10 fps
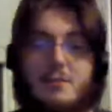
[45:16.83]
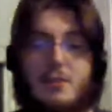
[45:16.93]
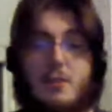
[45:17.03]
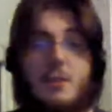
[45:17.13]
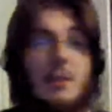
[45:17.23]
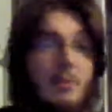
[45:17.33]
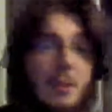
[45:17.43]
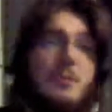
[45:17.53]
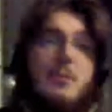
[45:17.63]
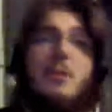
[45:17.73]
So I'm
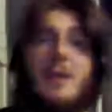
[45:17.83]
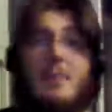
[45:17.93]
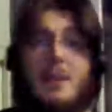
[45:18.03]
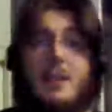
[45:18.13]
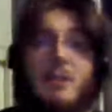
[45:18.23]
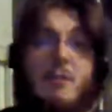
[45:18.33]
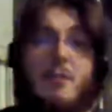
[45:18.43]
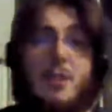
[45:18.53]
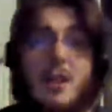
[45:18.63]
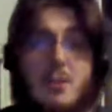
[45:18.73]
going to do a campaign diary
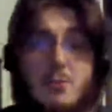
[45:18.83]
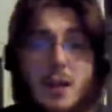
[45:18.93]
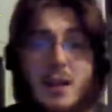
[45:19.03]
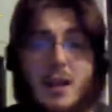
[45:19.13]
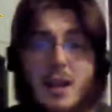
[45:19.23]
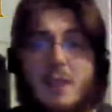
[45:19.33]
for that as well.